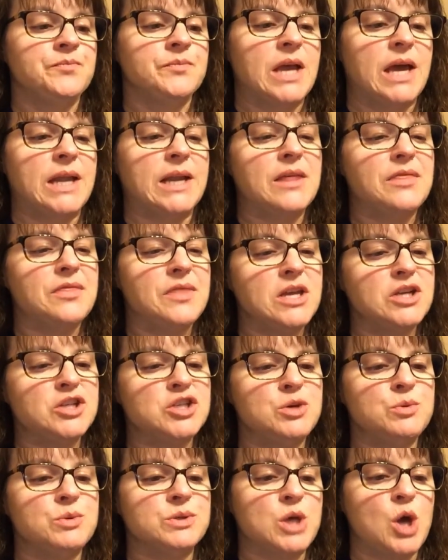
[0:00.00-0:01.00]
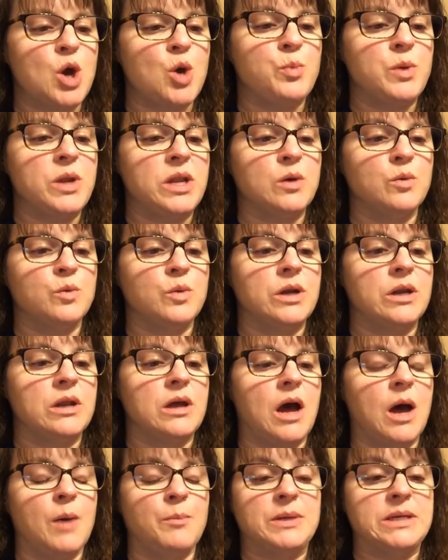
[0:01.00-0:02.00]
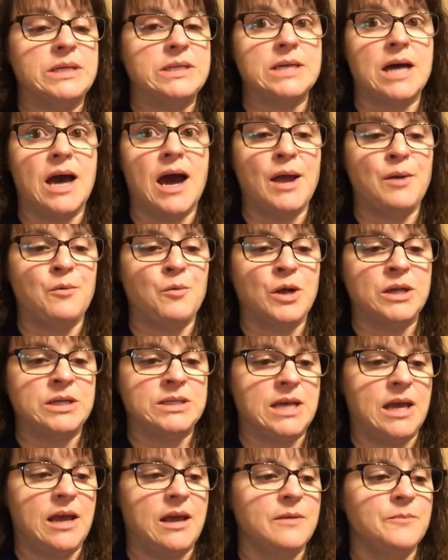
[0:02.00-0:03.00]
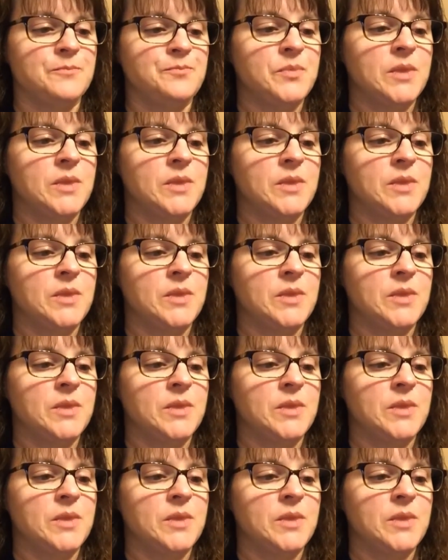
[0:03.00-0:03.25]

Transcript: and I think she was hoping it would up and die one day.